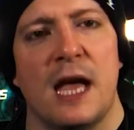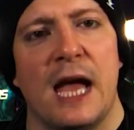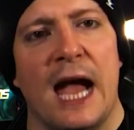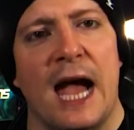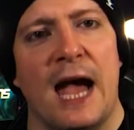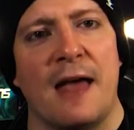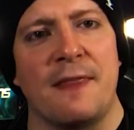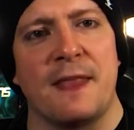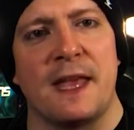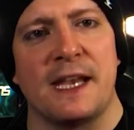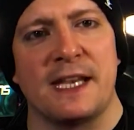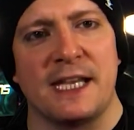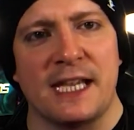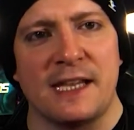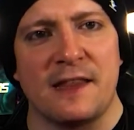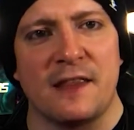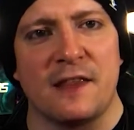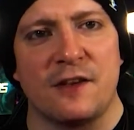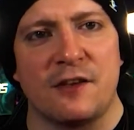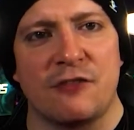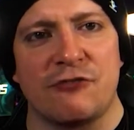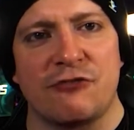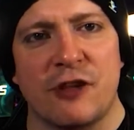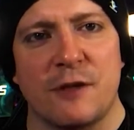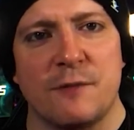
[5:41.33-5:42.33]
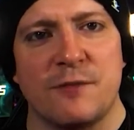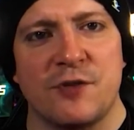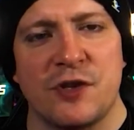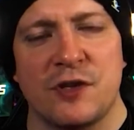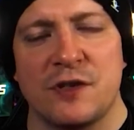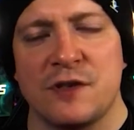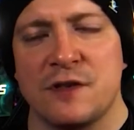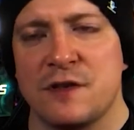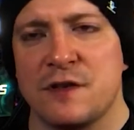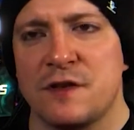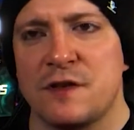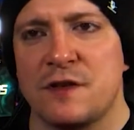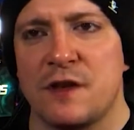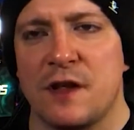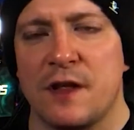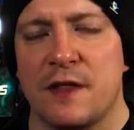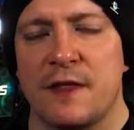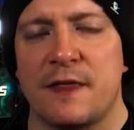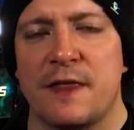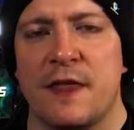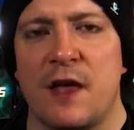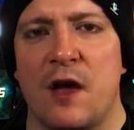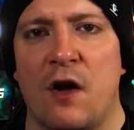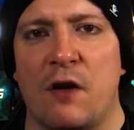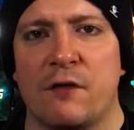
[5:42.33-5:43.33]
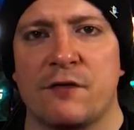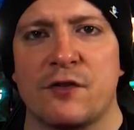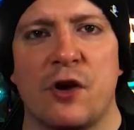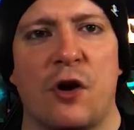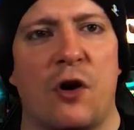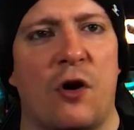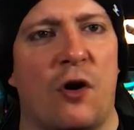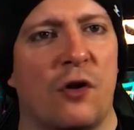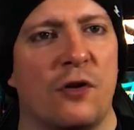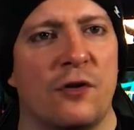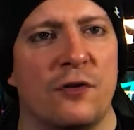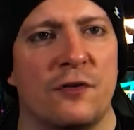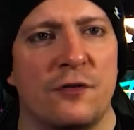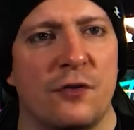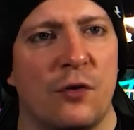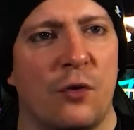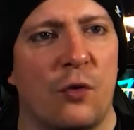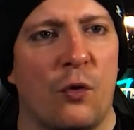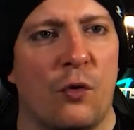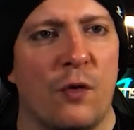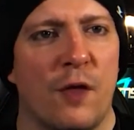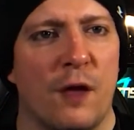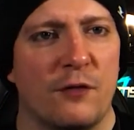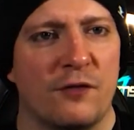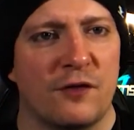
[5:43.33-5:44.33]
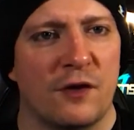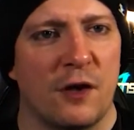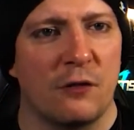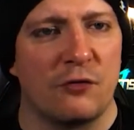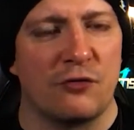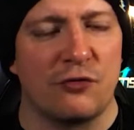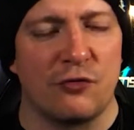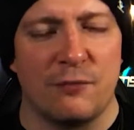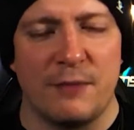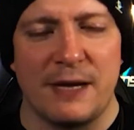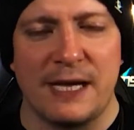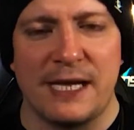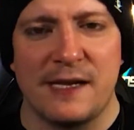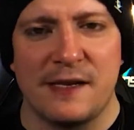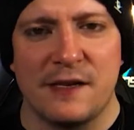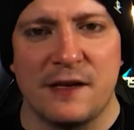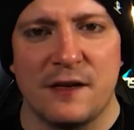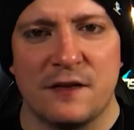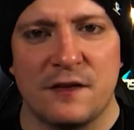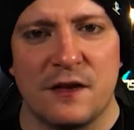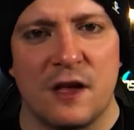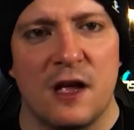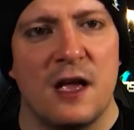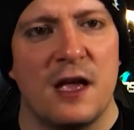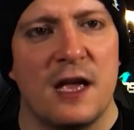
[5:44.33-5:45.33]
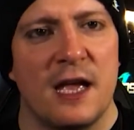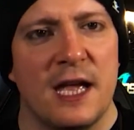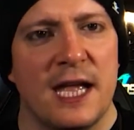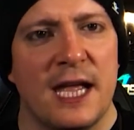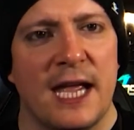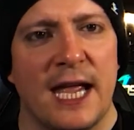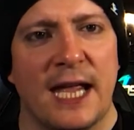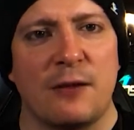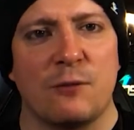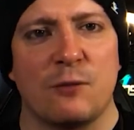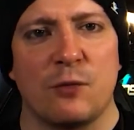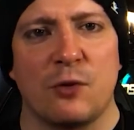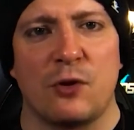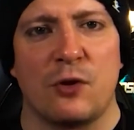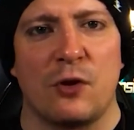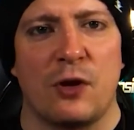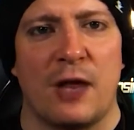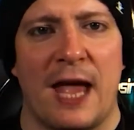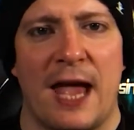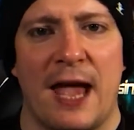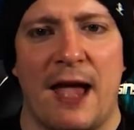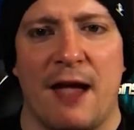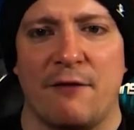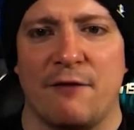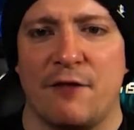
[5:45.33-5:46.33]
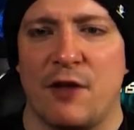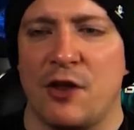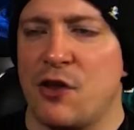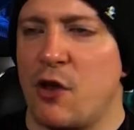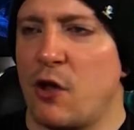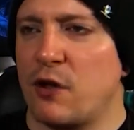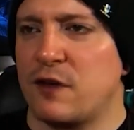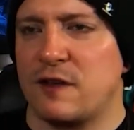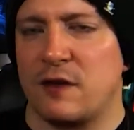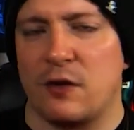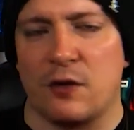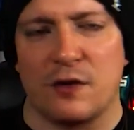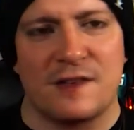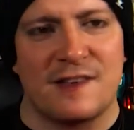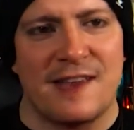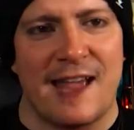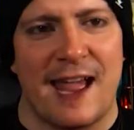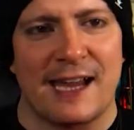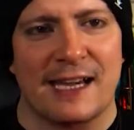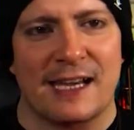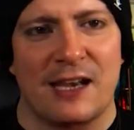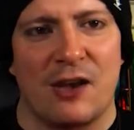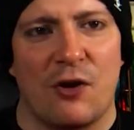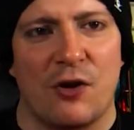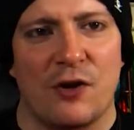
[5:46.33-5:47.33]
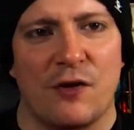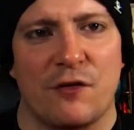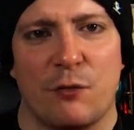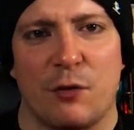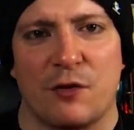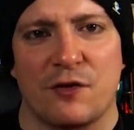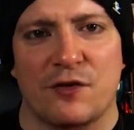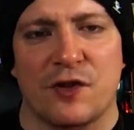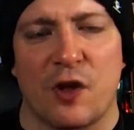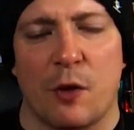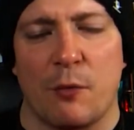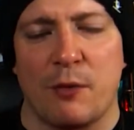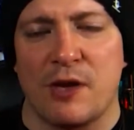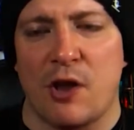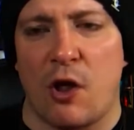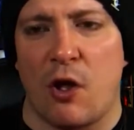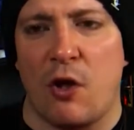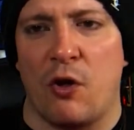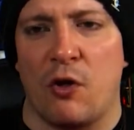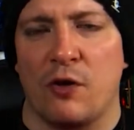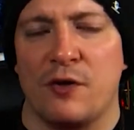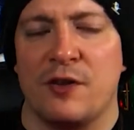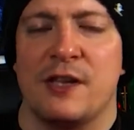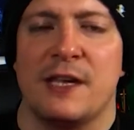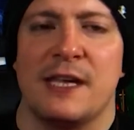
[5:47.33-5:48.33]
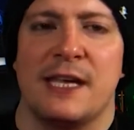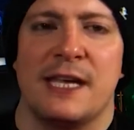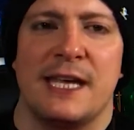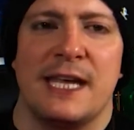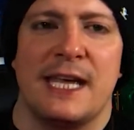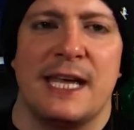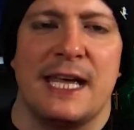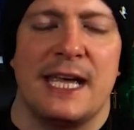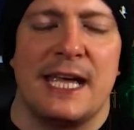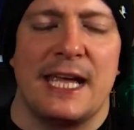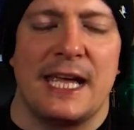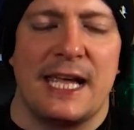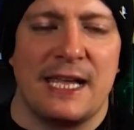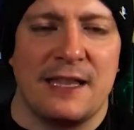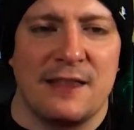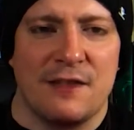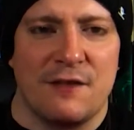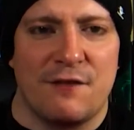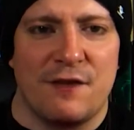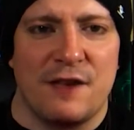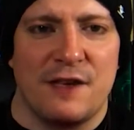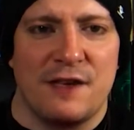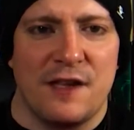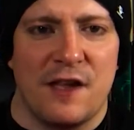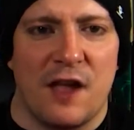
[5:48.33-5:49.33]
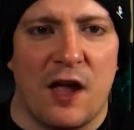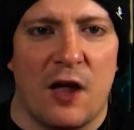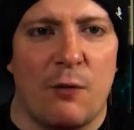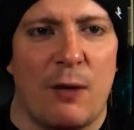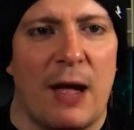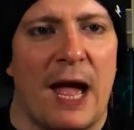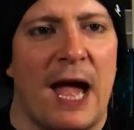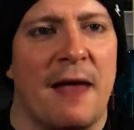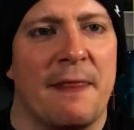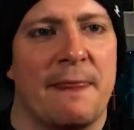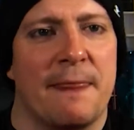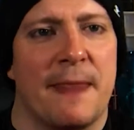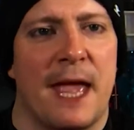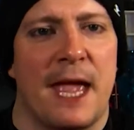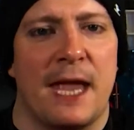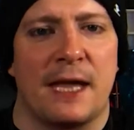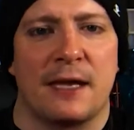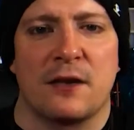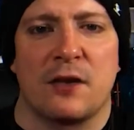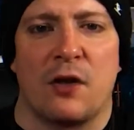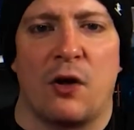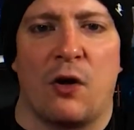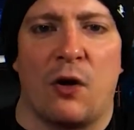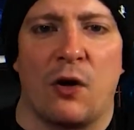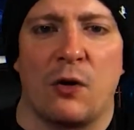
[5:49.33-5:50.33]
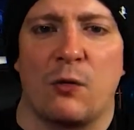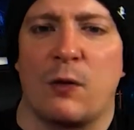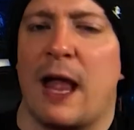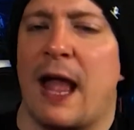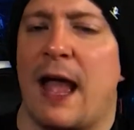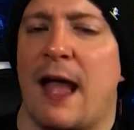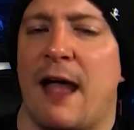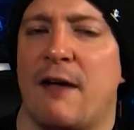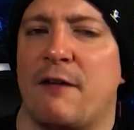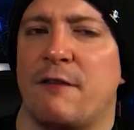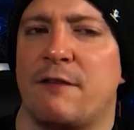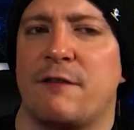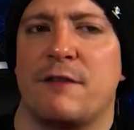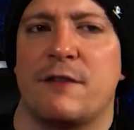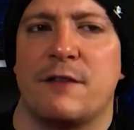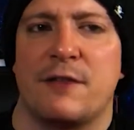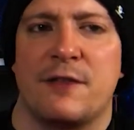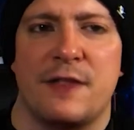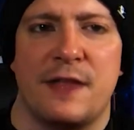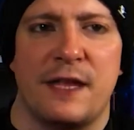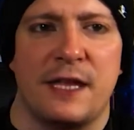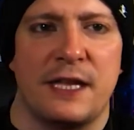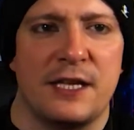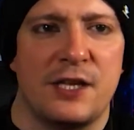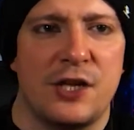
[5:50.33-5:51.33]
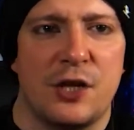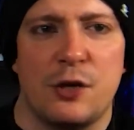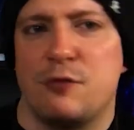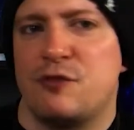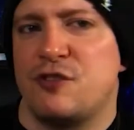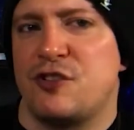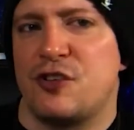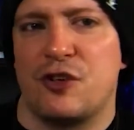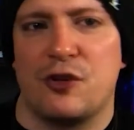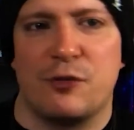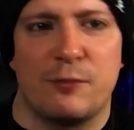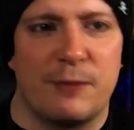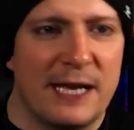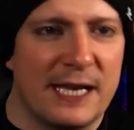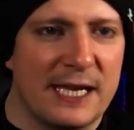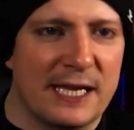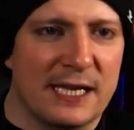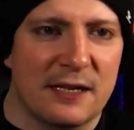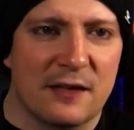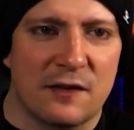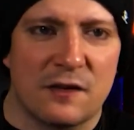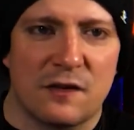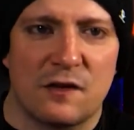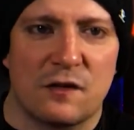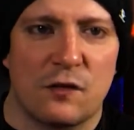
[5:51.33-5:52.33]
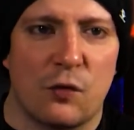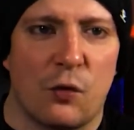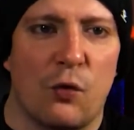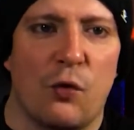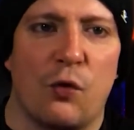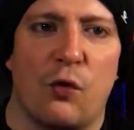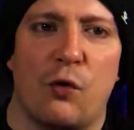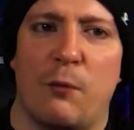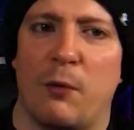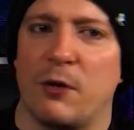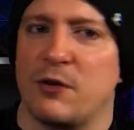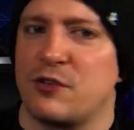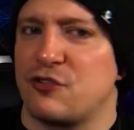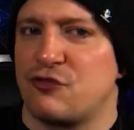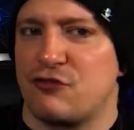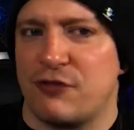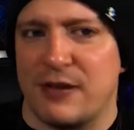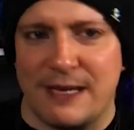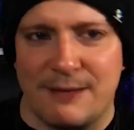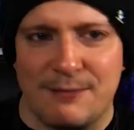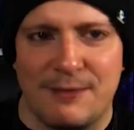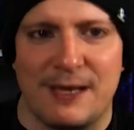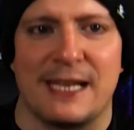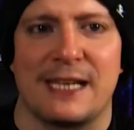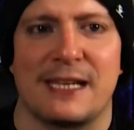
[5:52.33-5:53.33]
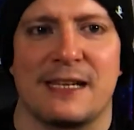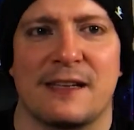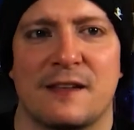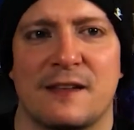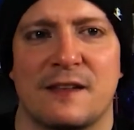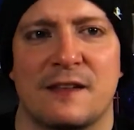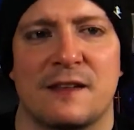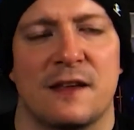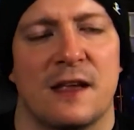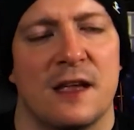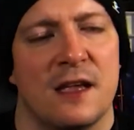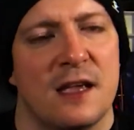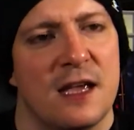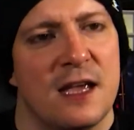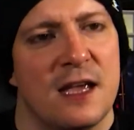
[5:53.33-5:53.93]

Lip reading: And then in the descriptions that I've got on all those social medias, it will have a nice little tagline of what's going on in the video, and then I'll have the YouTube links or my stream links